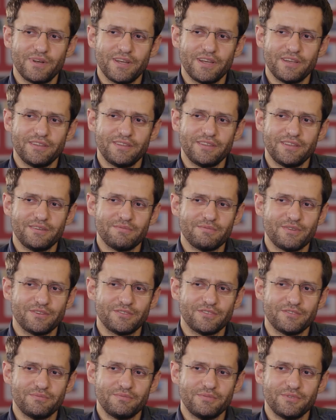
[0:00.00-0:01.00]
by the
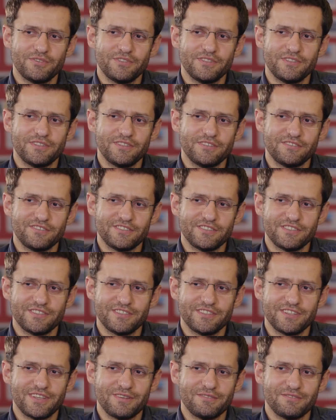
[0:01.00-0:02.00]
amount of beauty there is
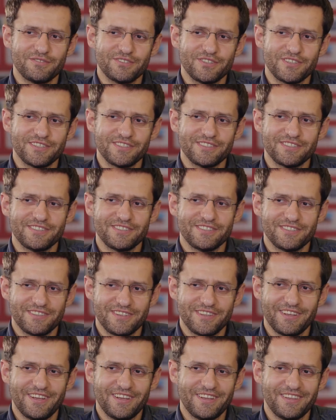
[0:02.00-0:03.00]
in the game of chess.
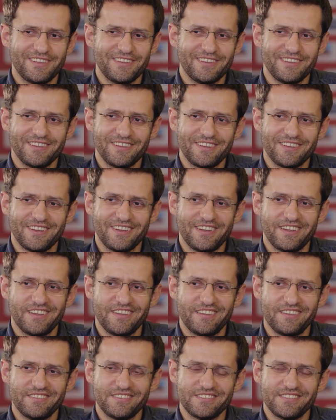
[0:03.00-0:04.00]
I,
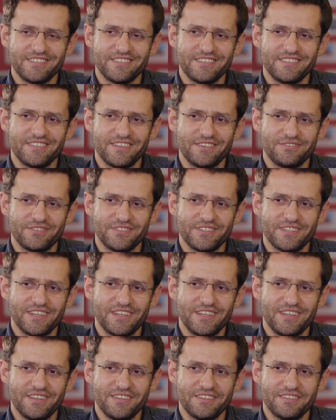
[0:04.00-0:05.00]
I see it every
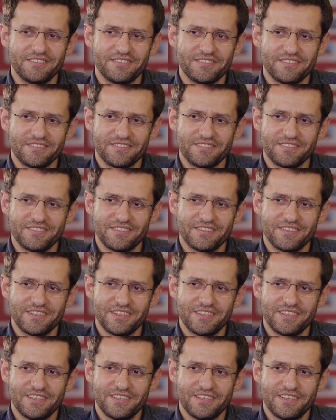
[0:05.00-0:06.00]
day and
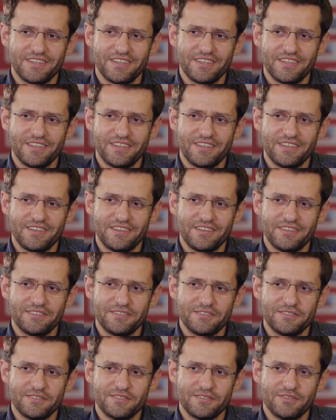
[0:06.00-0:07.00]

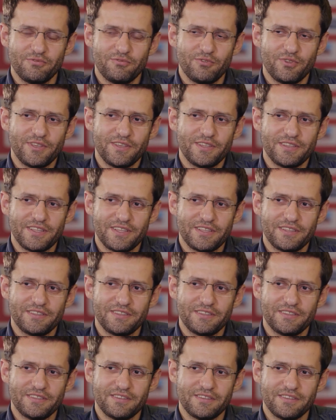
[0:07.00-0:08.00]
it's something that
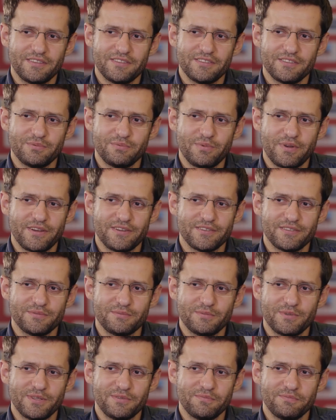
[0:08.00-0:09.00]

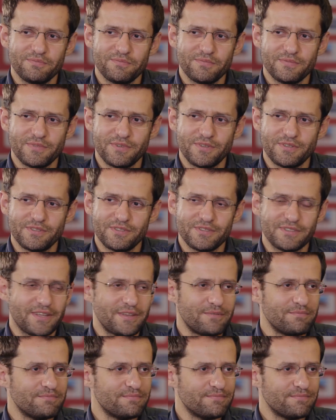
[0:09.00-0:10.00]
inspires me all the
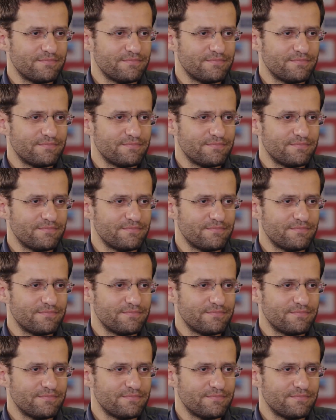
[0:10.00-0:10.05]
time.